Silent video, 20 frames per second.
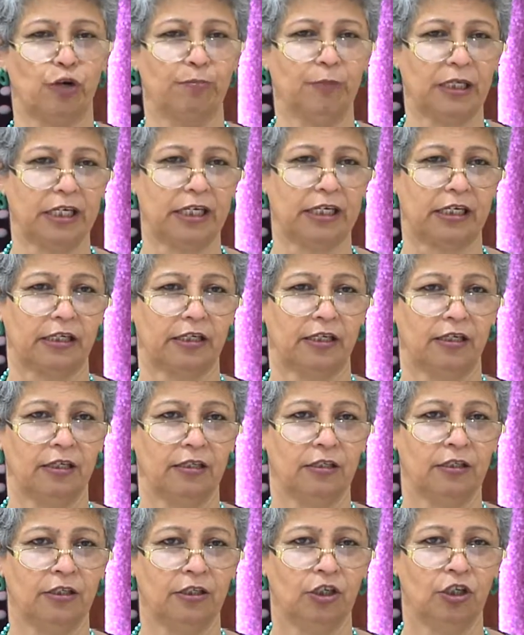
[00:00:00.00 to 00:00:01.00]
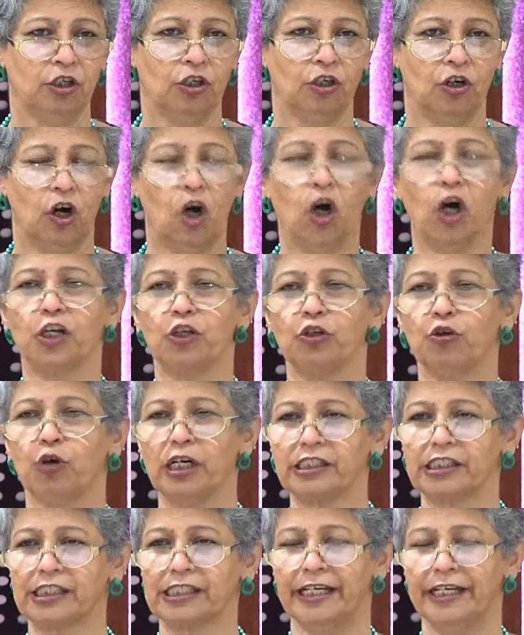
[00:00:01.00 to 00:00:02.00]
miracle, or you
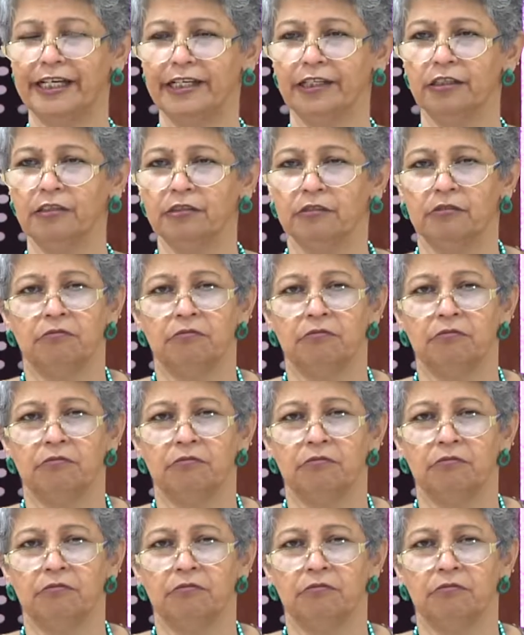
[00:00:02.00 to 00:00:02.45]
are saying